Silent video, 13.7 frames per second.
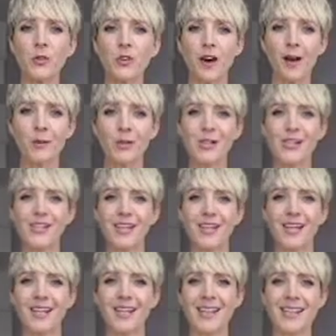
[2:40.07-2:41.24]
I would
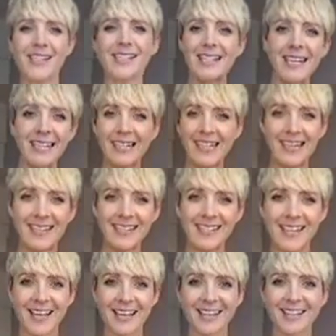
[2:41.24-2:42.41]
say, seedlings
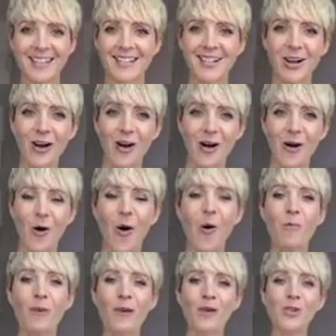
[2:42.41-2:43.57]
that are
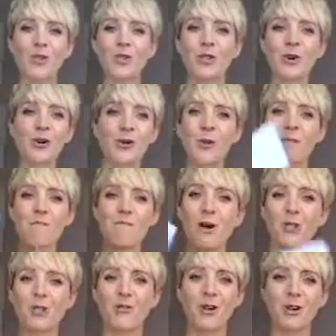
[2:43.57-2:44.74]
hoping to grow
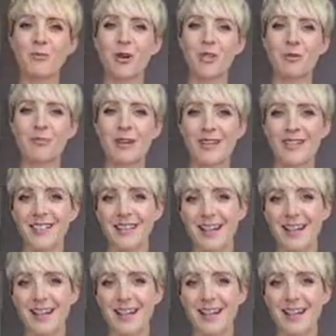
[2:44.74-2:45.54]
much bigger.